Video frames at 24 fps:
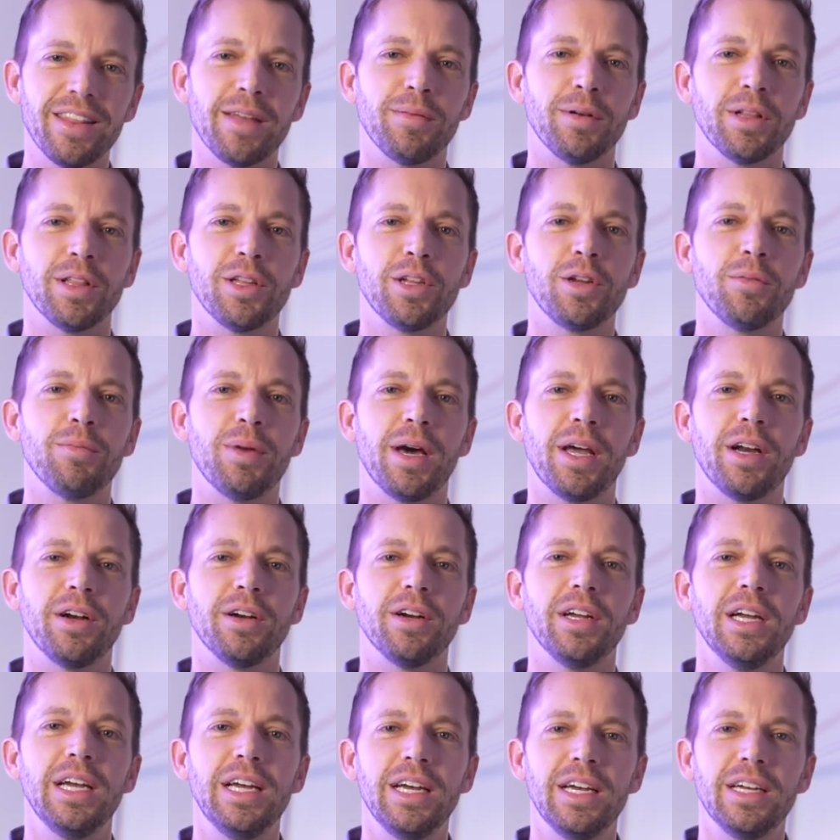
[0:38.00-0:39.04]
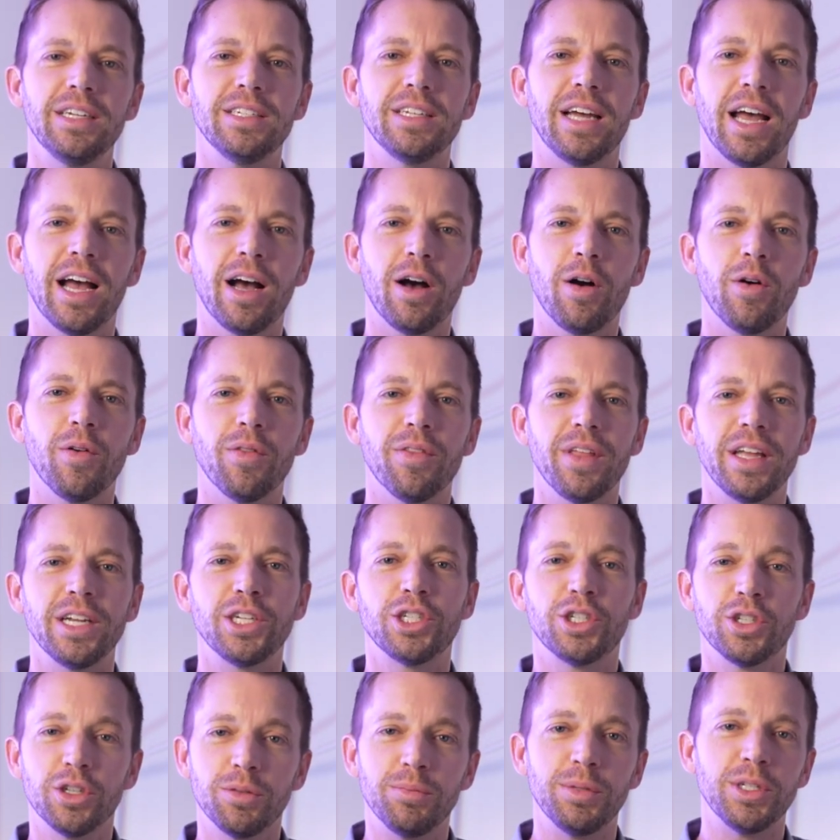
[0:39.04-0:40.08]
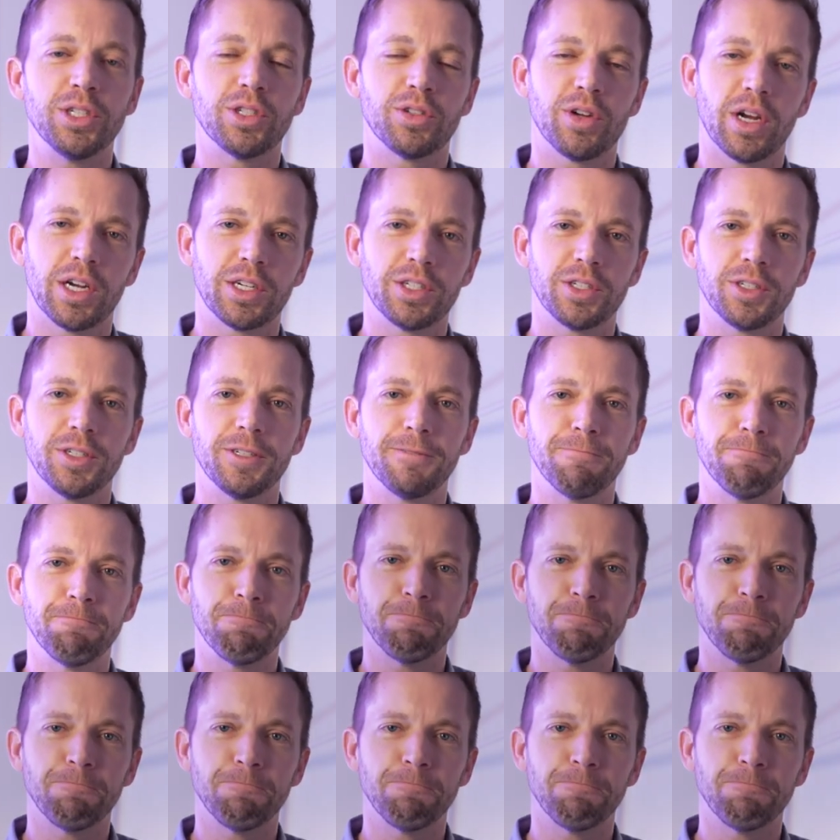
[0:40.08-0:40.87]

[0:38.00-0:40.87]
them a little better to how they should be structured.